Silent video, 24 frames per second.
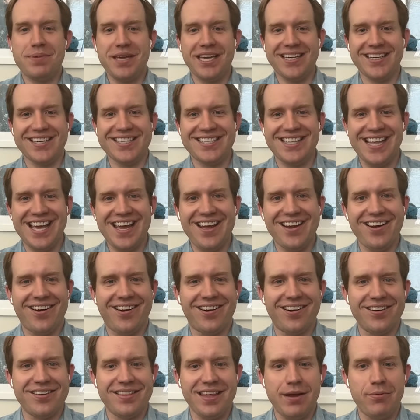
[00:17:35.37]
because they
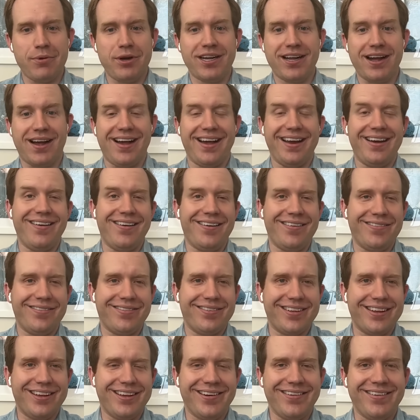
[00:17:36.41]
were kind
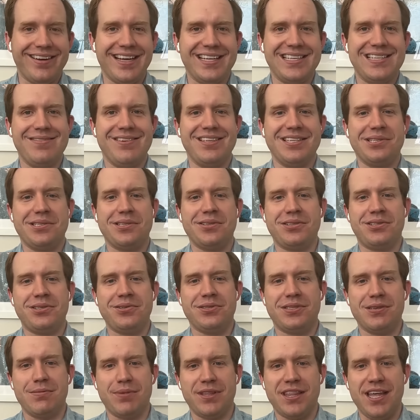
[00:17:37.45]
of, not to be too
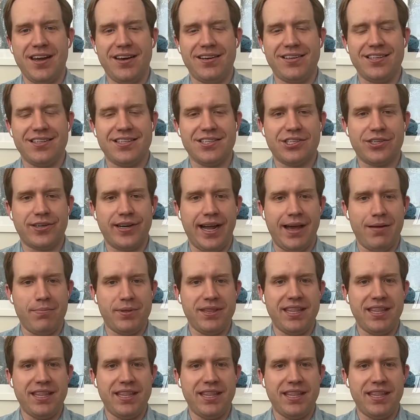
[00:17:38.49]
sympathetic to this crowd,